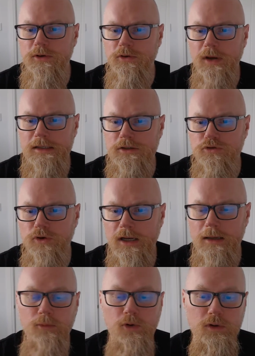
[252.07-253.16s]
be creating
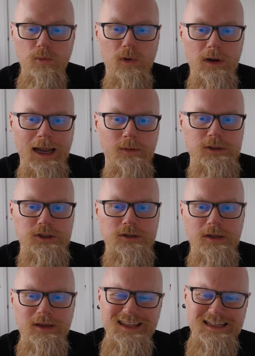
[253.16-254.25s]
training in more than one language,
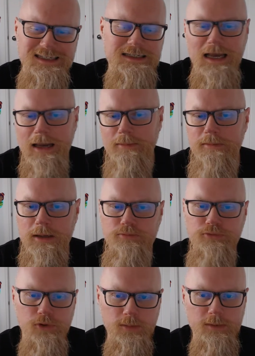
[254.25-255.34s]
then this can be a
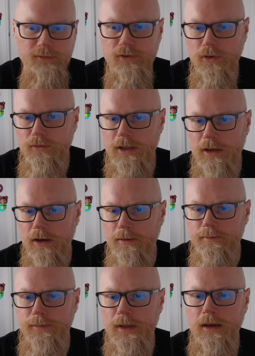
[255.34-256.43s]
problem for your video.
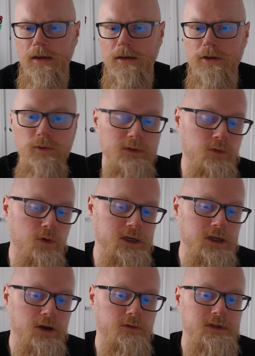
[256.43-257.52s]
You'll need
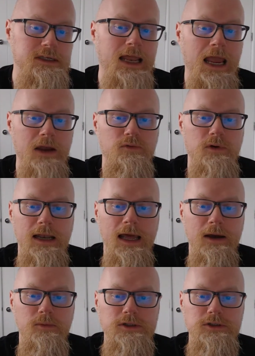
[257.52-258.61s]
voiceovers in every
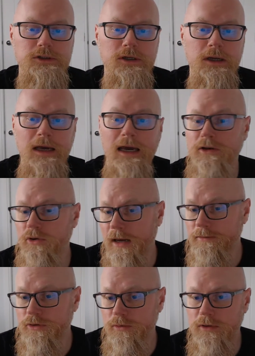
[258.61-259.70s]
language, and do you
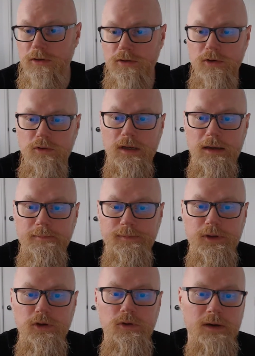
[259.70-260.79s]
have someone who can do that?
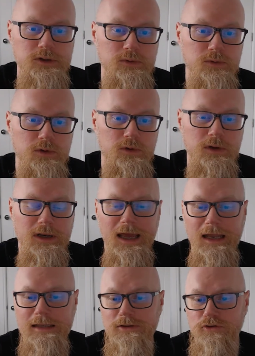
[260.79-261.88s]
Do you have someone who can
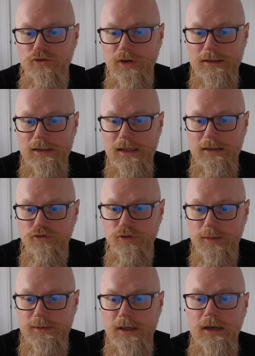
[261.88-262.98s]
edit and translate the
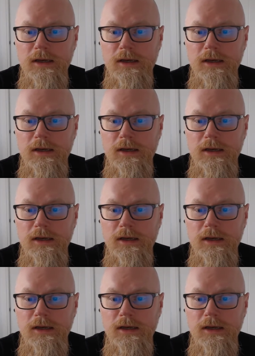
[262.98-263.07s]
script